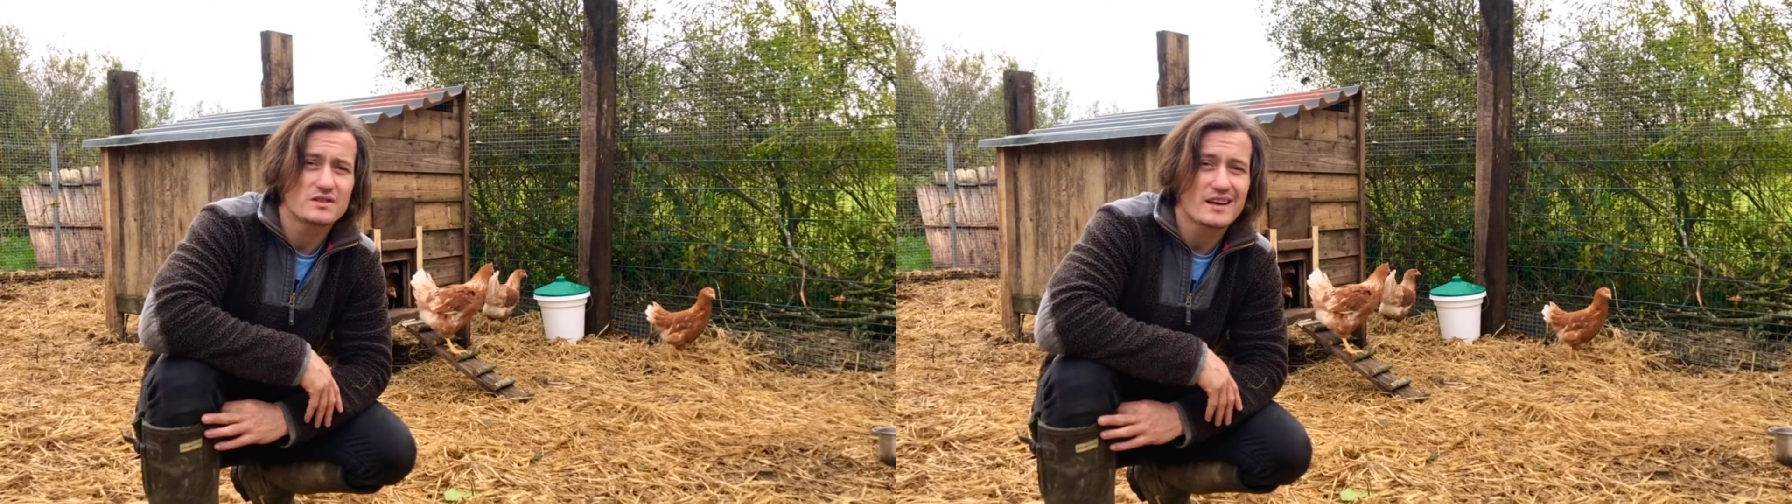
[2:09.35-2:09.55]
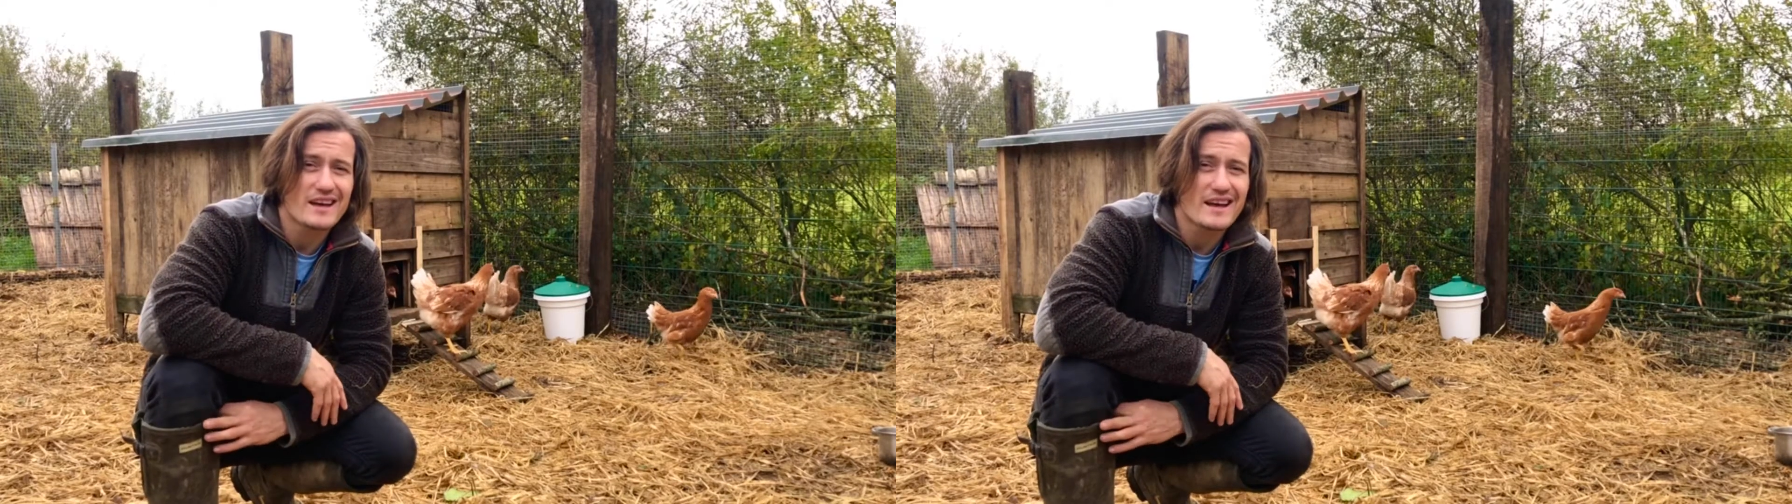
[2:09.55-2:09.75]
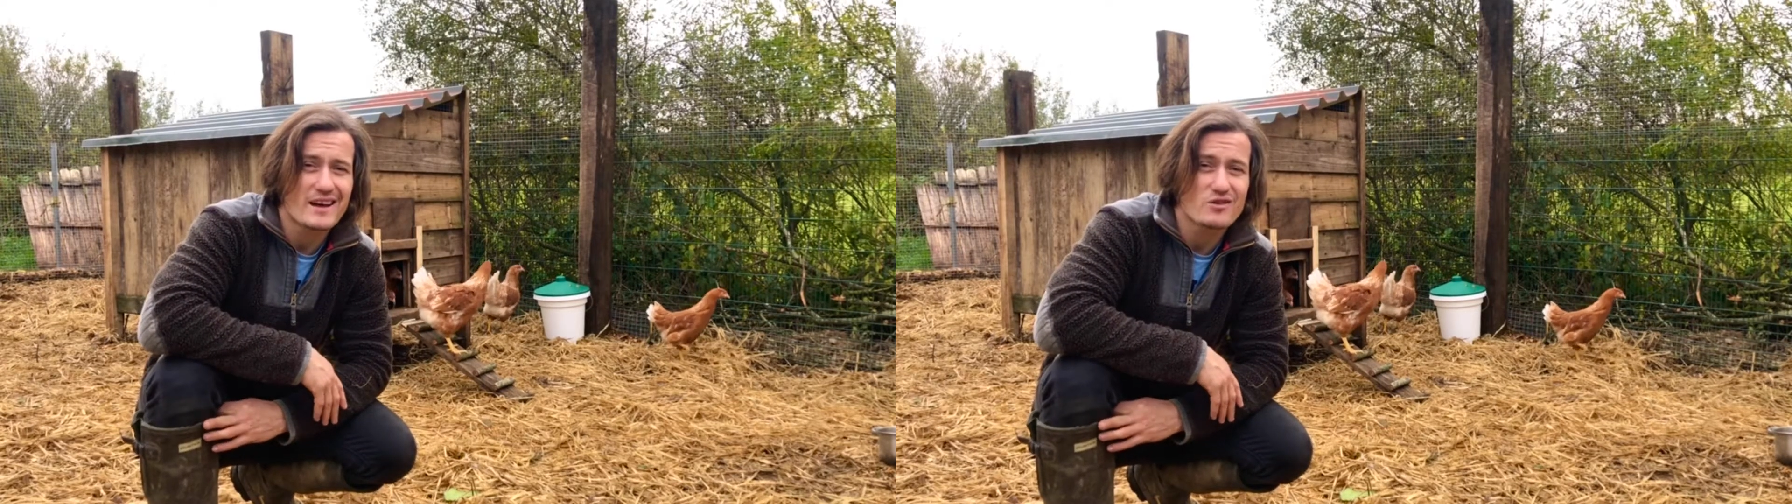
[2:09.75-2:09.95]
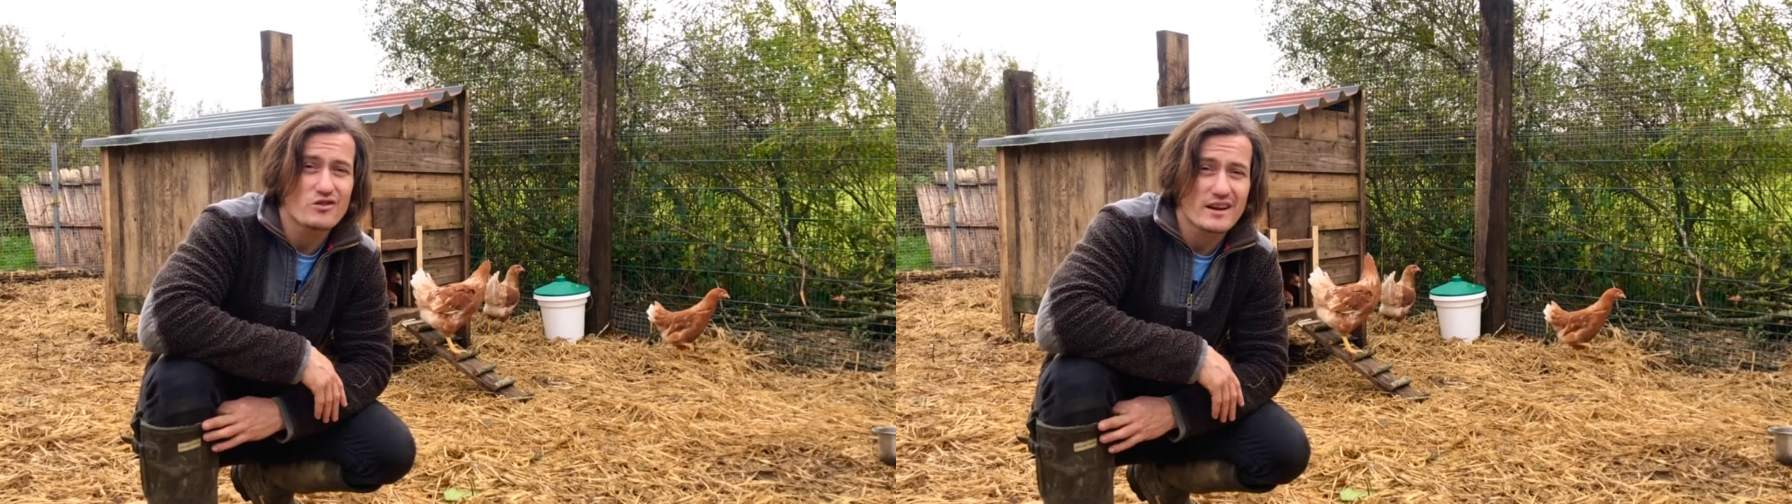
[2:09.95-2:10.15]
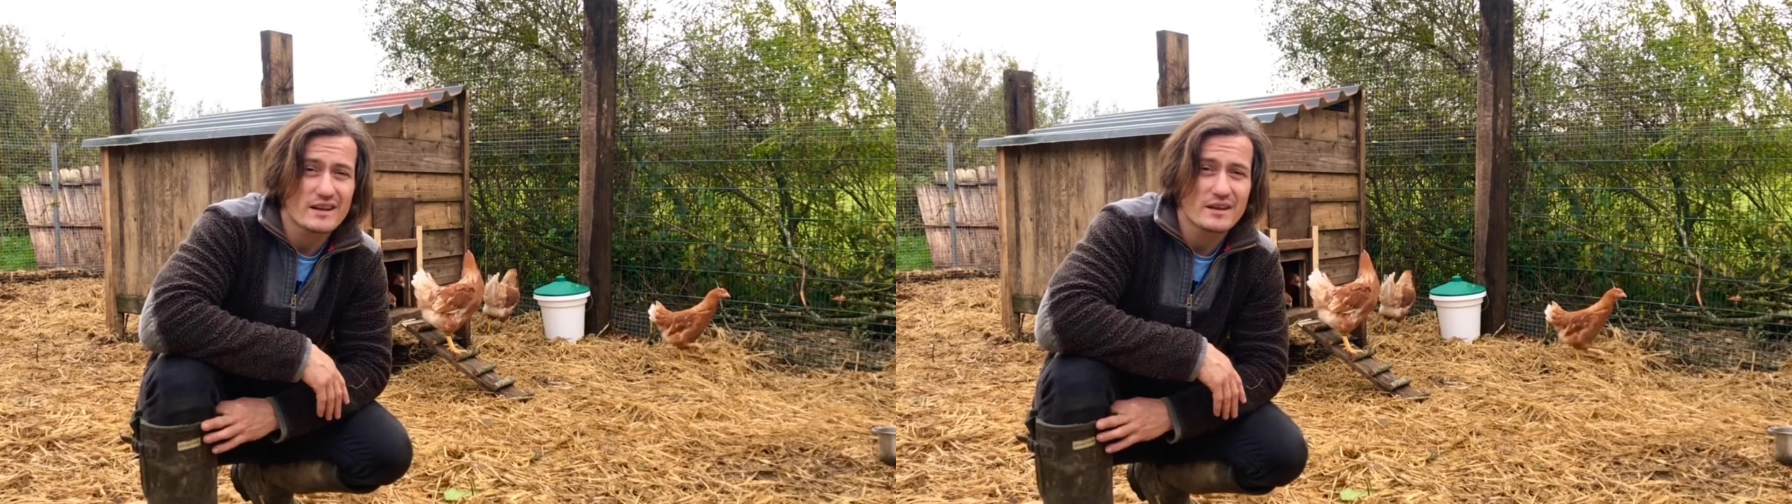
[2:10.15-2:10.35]
read
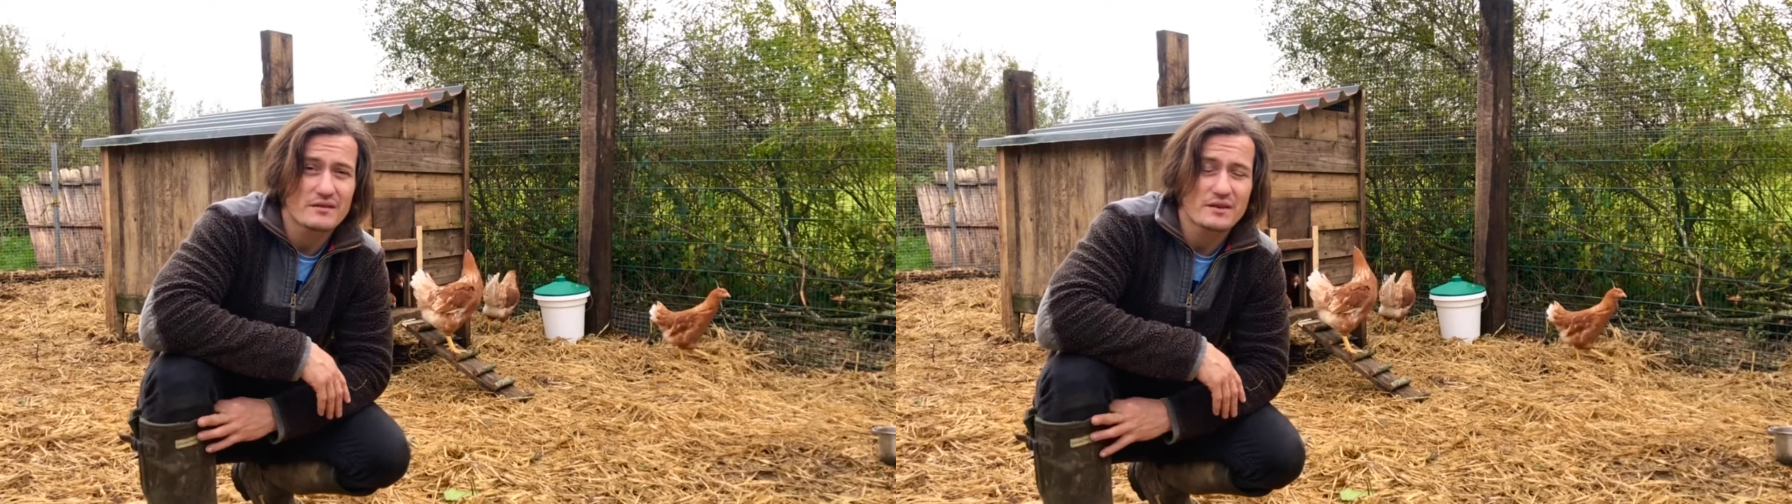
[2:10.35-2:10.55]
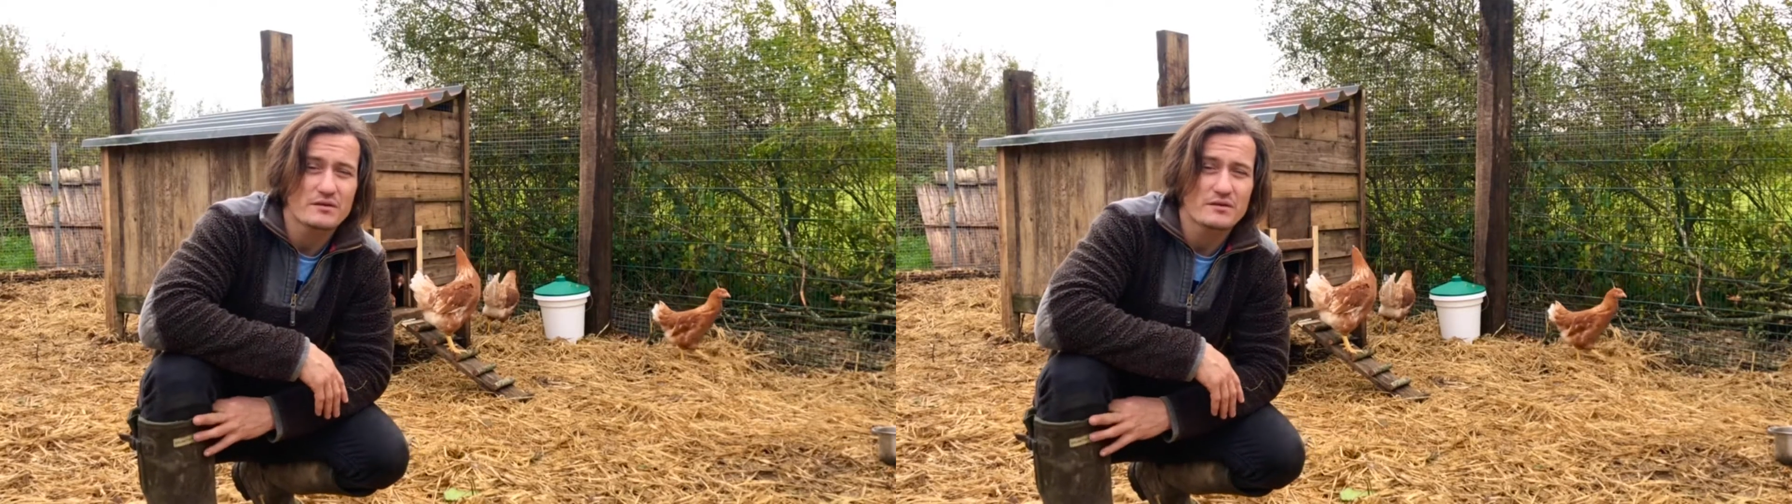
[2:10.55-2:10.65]
a few